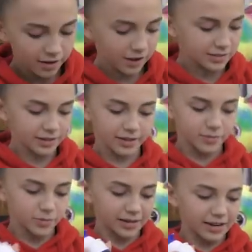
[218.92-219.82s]
Awesome,
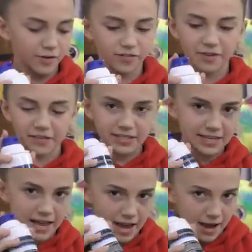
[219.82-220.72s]
so we're gonna have a fluffy
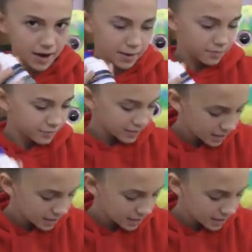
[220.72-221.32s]
slime.